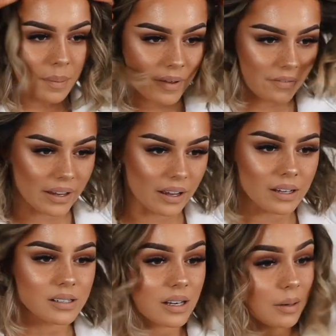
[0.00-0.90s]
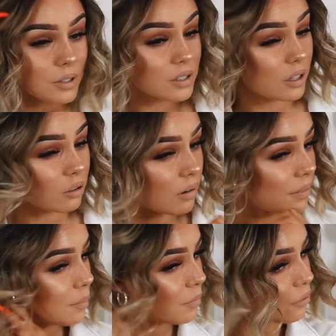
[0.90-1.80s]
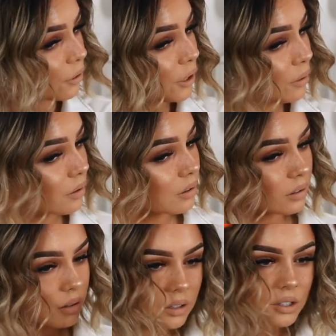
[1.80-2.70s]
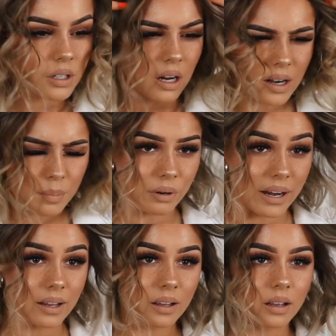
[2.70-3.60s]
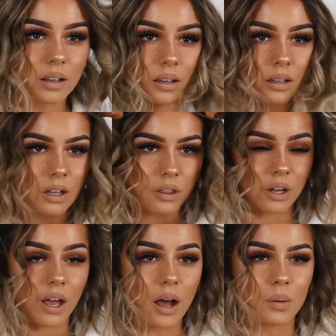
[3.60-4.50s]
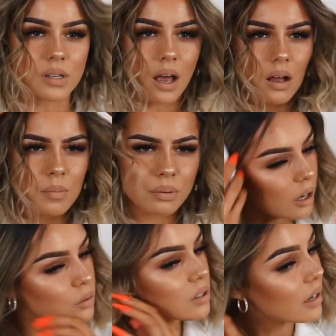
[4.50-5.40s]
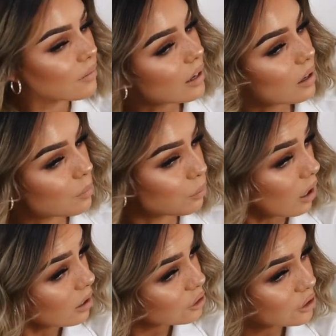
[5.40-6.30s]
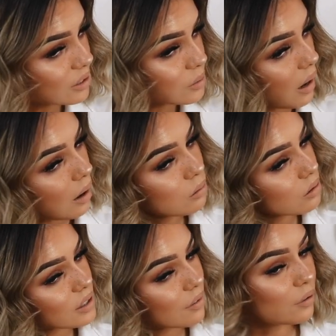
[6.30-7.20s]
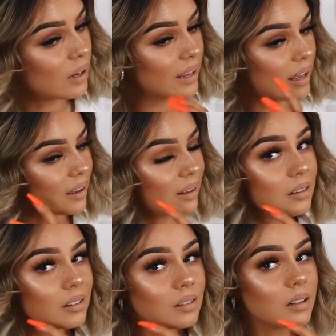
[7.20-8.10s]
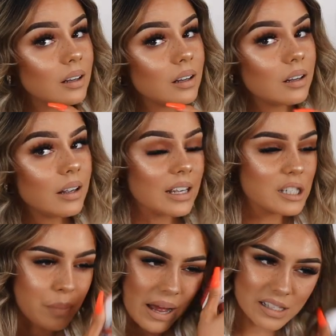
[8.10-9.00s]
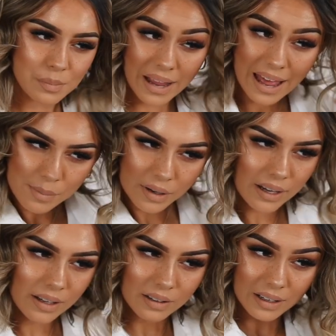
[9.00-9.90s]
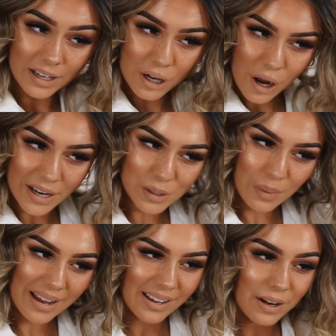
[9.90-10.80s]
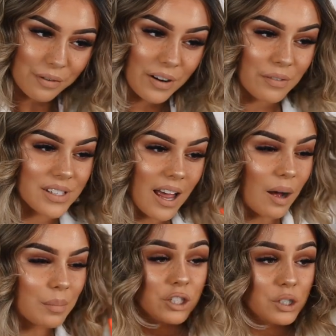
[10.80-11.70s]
Grab my fingers and I'm just going to run them through. Just kind of break the curls up. I also give it a brush as well, because I feel like it expands my hair, but like in a nice way, kind of fluffs it up.